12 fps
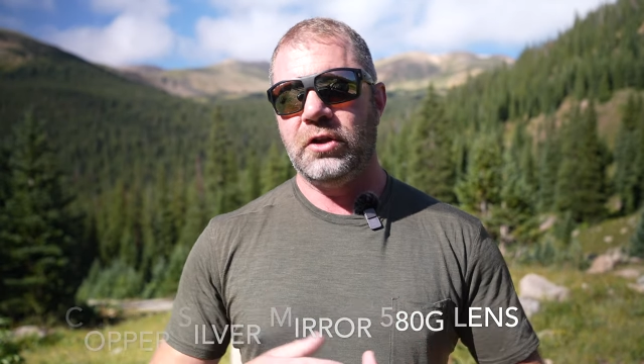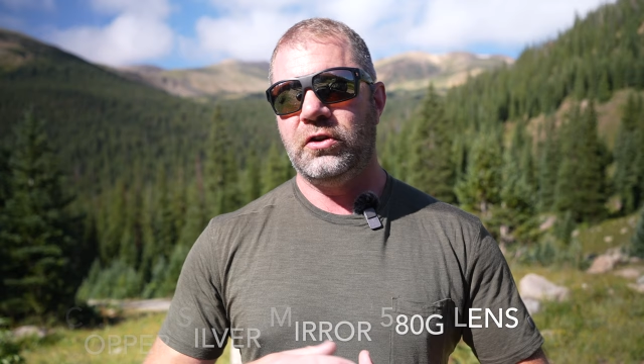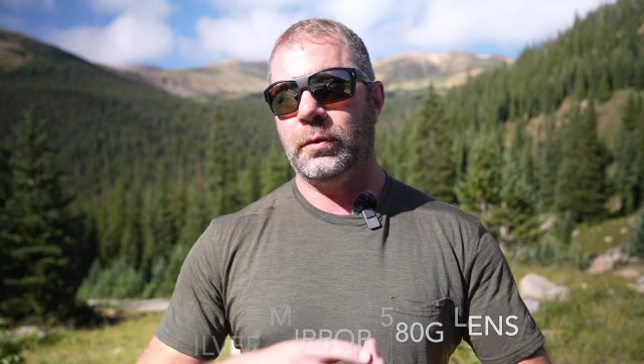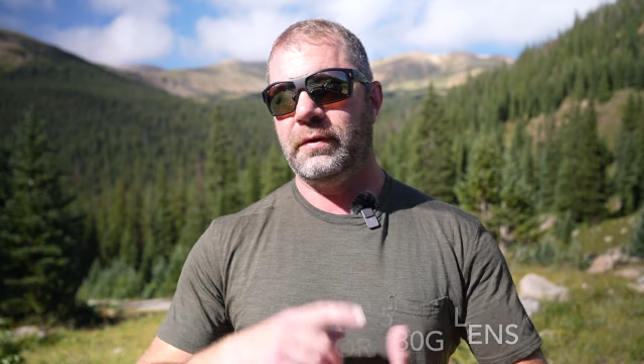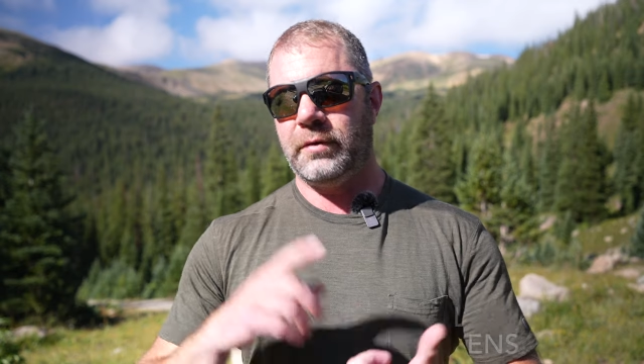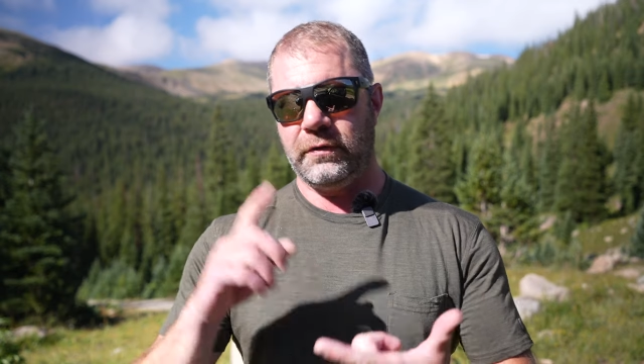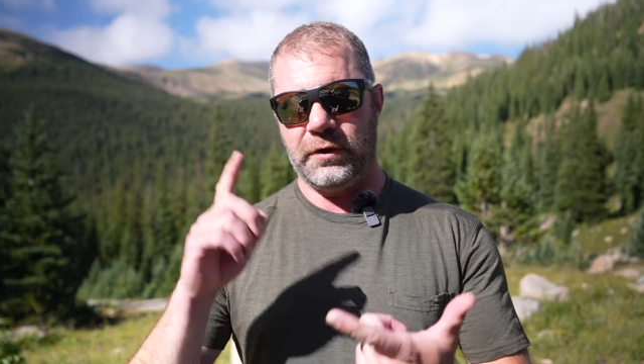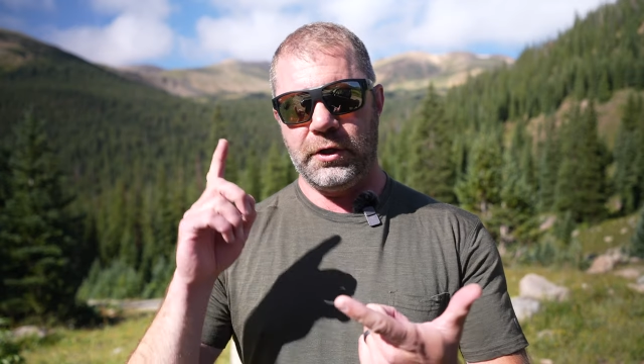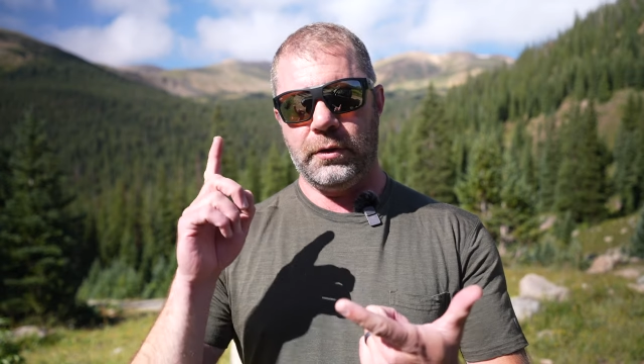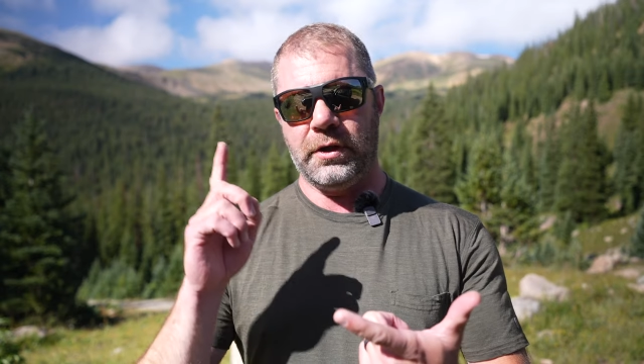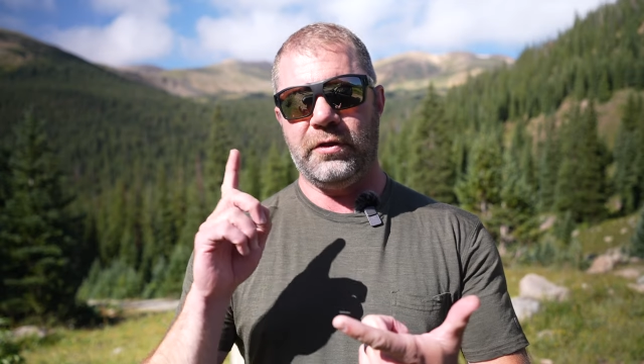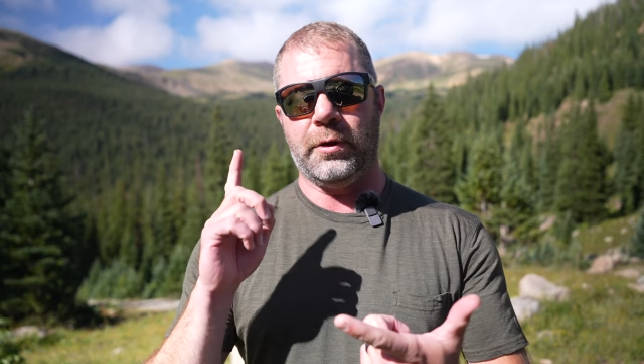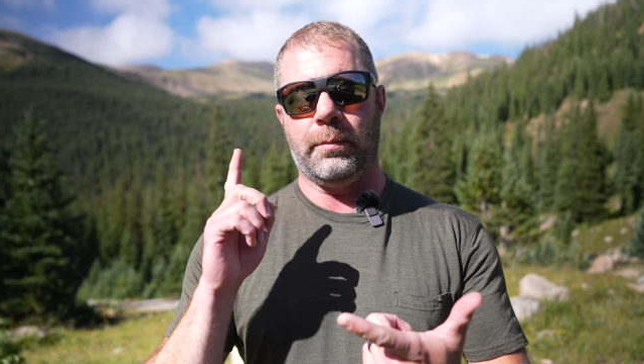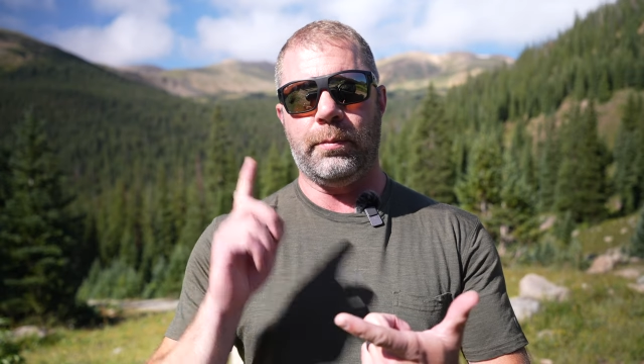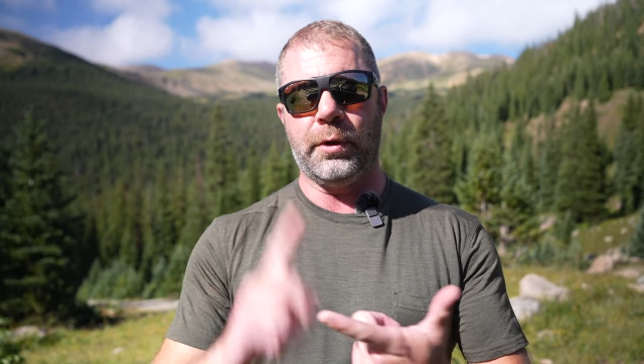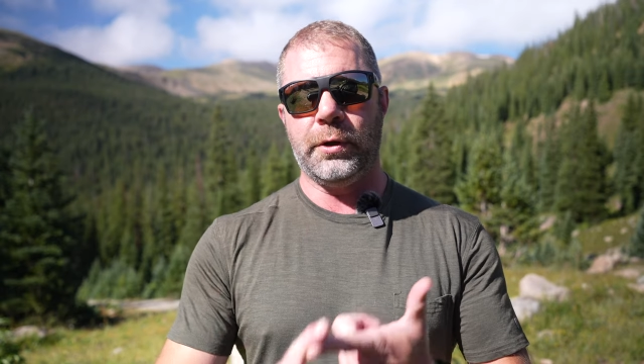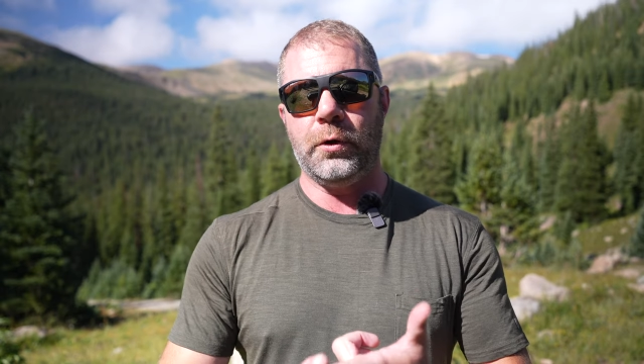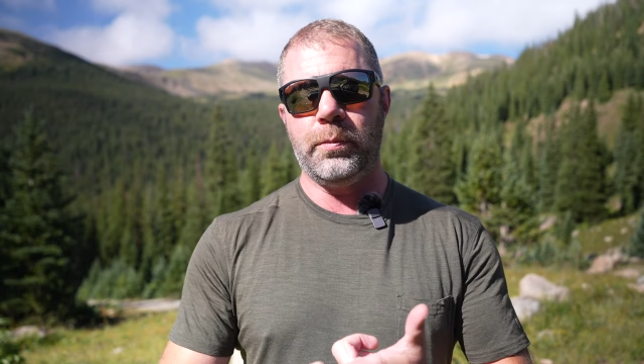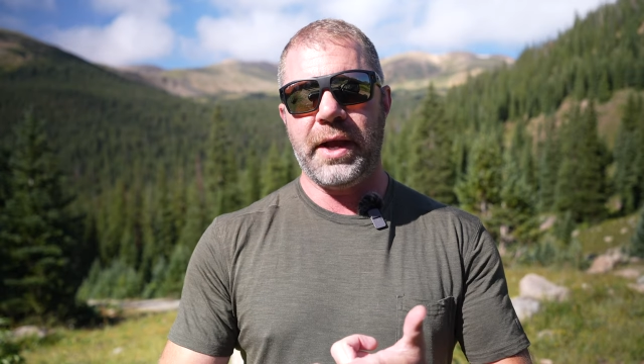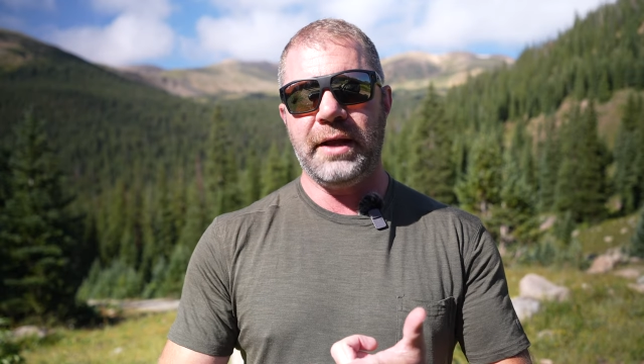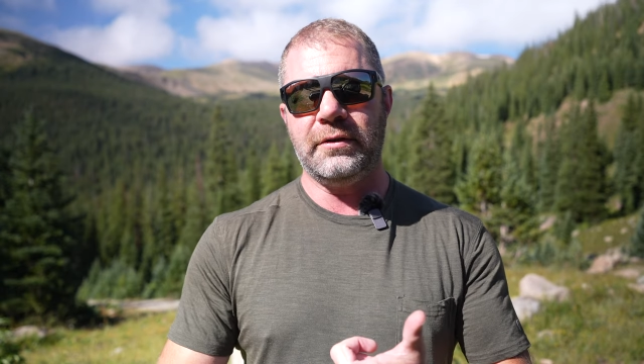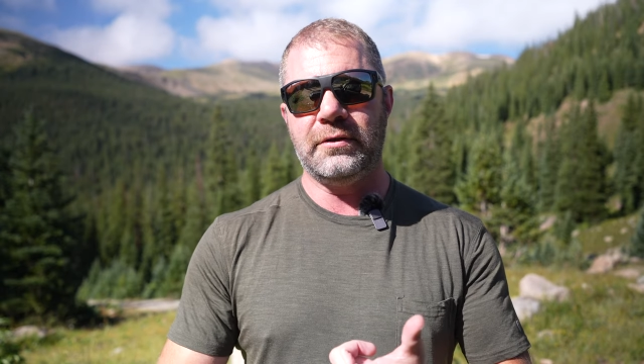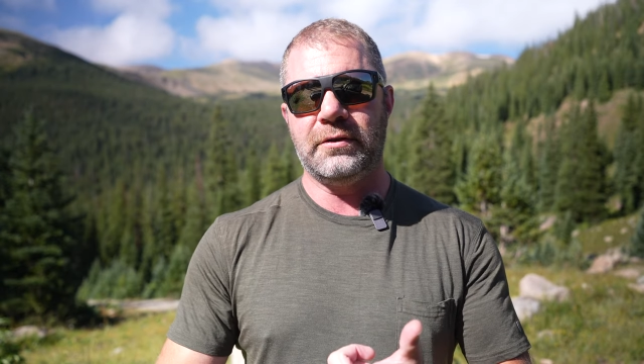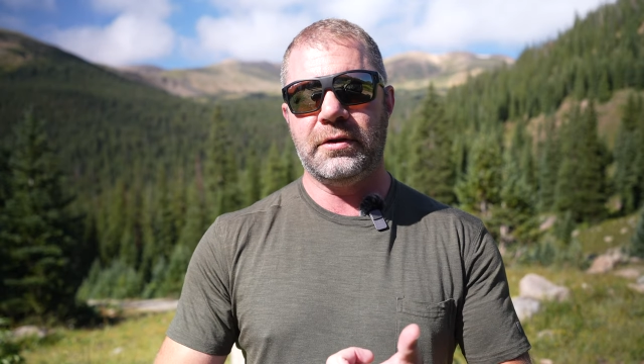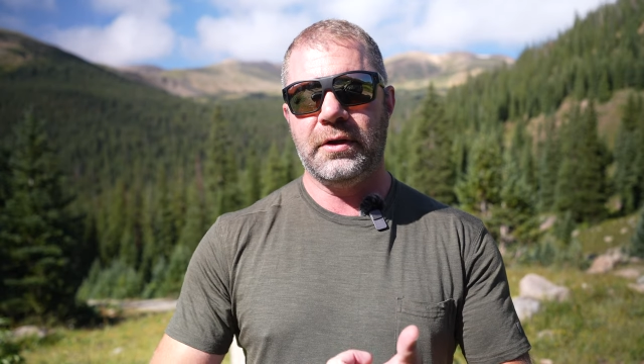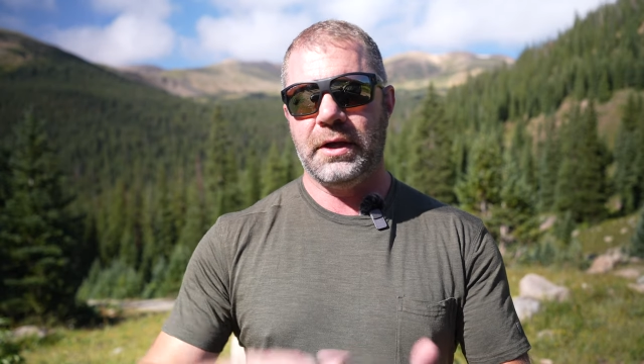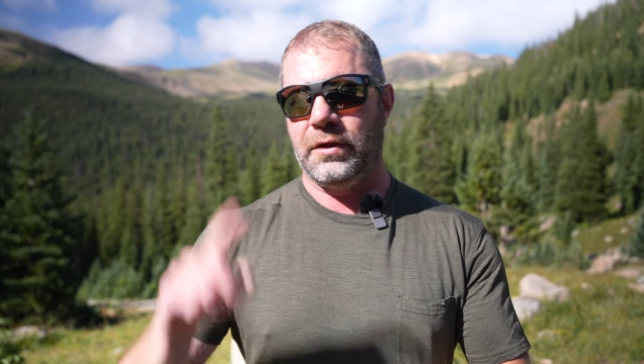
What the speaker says: So we've reviewed the blue-based,